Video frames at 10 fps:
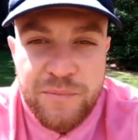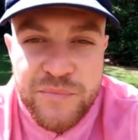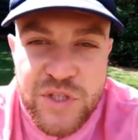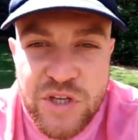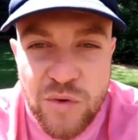
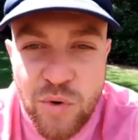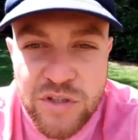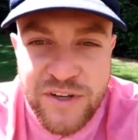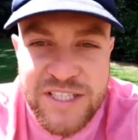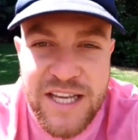So
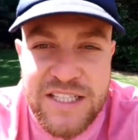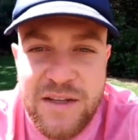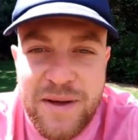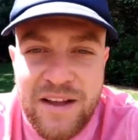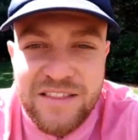what's fantastic
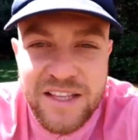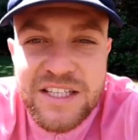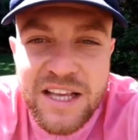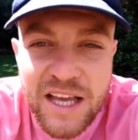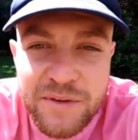about
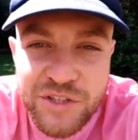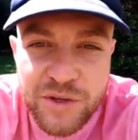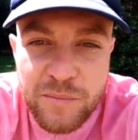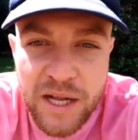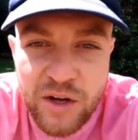this game is you
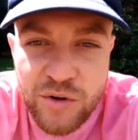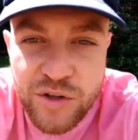can play it on